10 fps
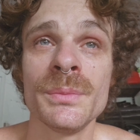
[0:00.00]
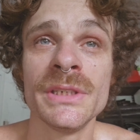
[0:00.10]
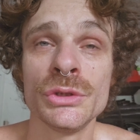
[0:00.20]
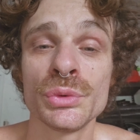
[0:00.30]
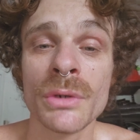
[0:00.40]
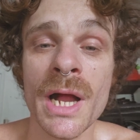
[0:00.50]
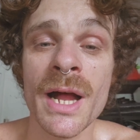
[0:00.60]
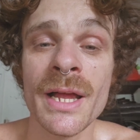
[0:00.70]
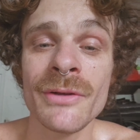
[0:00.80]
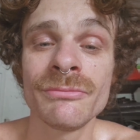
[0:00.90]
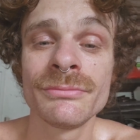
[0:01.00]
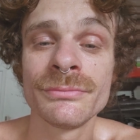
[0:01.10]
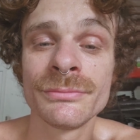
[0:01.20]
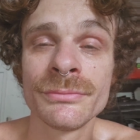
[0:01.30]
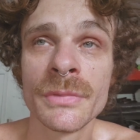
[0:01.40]
to be dry,
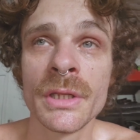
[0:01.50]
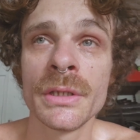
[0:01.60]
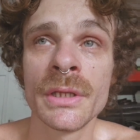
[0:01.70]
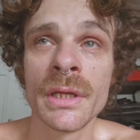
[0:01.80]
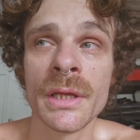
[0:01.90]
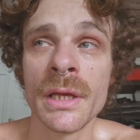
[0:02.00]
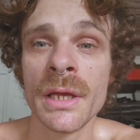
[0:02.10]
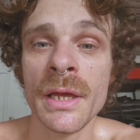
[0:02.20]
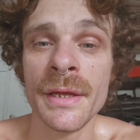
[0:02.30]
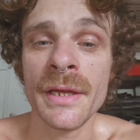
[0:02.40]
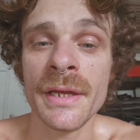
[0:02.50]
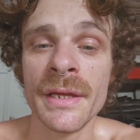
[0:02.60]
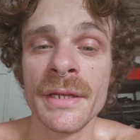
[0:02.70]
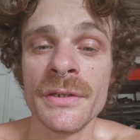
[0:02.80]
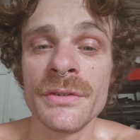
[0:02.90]

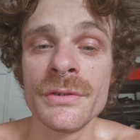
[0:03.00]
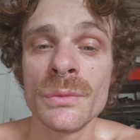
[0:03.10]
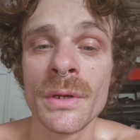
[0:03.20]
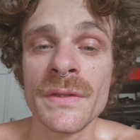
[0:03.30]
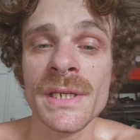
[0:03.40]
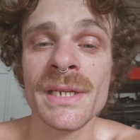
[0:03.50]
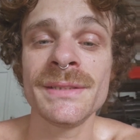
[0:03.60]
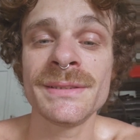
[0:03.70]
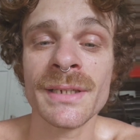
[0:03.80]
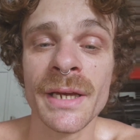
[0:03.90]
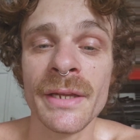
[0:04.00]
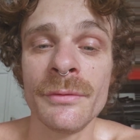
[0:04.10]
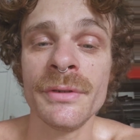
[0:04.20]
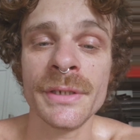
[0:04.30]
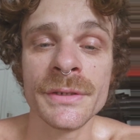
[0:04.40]
and you want the inside
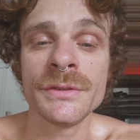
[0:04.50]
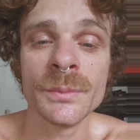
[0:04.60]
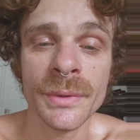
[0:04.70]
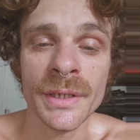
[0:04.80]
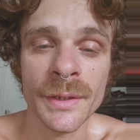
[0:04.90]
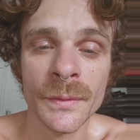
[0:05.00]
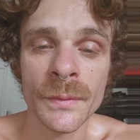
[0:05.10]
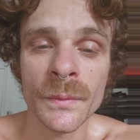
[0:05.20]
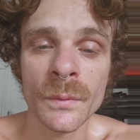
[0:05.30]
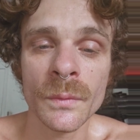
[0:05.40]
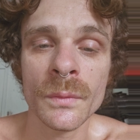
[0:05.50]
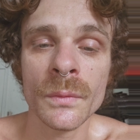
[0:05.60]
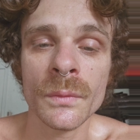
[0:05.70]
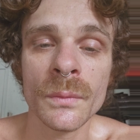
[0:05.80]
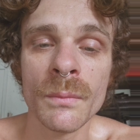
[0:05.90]
of it to be
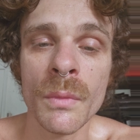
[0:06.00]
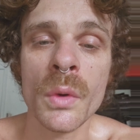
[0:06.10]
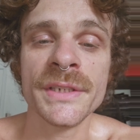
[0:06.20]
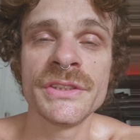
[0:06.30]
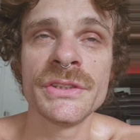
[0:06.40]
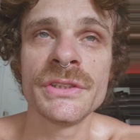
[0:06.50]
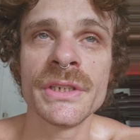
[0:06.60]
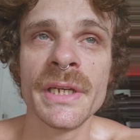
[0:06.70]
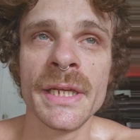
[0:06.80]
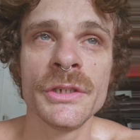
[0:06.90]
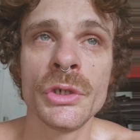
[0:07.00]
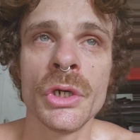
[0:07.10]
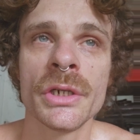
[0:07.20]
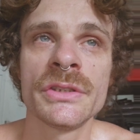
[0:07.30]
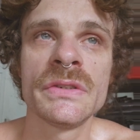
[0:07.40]
moist and
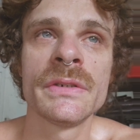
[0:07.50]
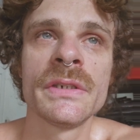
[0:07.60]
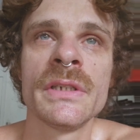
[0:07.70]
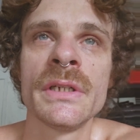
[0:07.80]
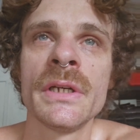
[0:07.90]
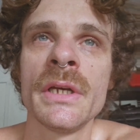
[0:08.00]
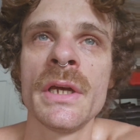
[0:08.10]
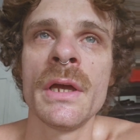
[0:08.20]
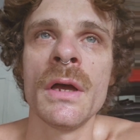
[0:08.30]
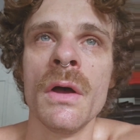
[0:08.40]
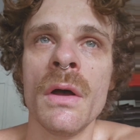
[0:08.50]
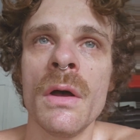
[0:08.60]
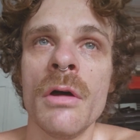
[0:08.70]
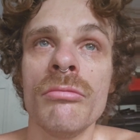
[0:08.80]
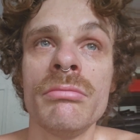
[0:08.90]
cooked.
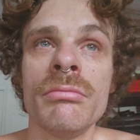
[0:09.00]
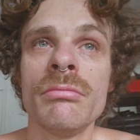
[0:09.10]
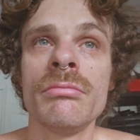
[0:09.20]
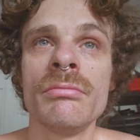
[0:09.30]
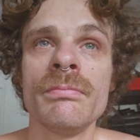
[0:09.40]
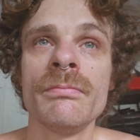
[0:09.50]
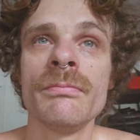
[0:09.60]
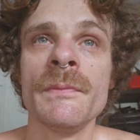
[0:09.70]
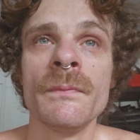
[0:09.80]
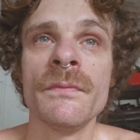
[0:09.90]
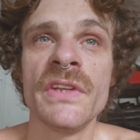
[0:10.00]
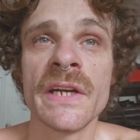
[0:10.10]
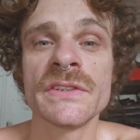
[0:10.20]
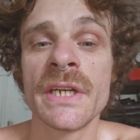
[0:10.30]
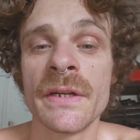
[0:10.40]
If the
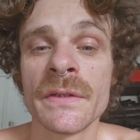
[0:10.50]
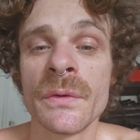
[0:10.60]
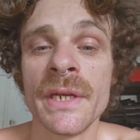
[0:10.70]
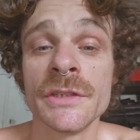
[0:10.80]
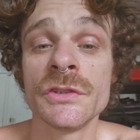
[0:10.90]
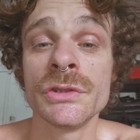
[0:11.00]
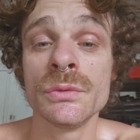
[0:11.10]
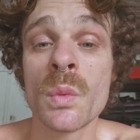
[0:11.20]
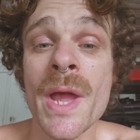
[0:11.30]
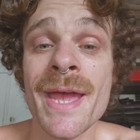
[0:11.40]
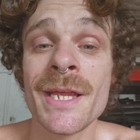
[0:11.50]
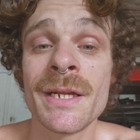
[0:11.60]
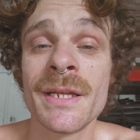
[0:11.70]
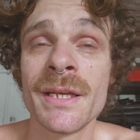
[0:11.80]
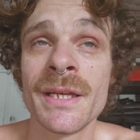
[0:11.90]
outside of the grain is too wet,